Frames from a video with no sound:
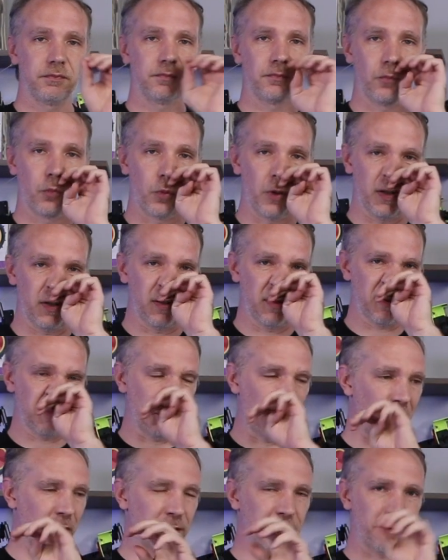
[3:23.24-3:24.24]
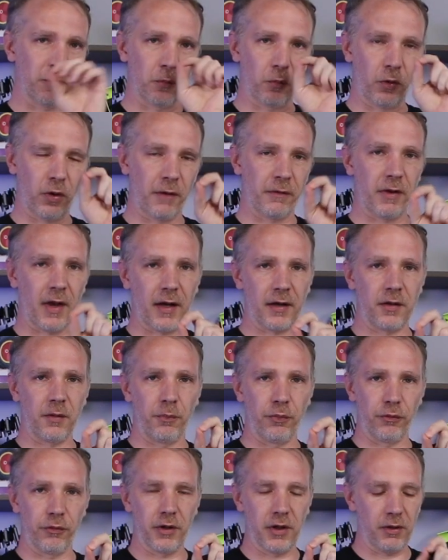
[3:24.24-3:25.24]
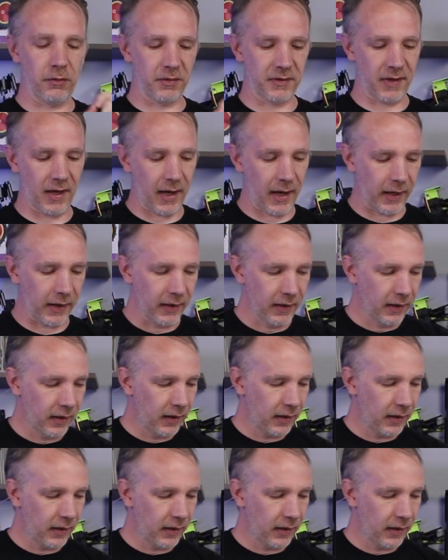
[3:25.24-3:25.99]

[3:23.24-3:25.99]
witness marks from wherever that debris was at.